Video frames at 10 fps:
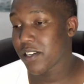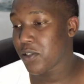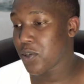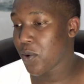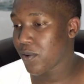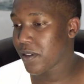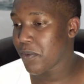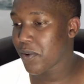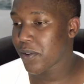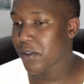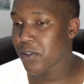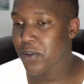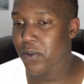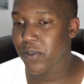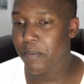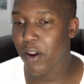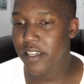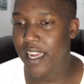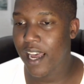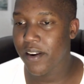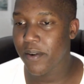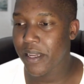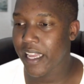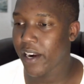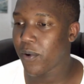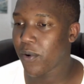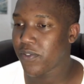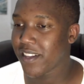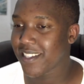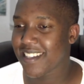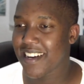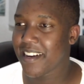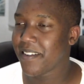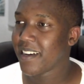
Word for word: a controlled, a more controlled lockdown, and we're getting off this. Uh,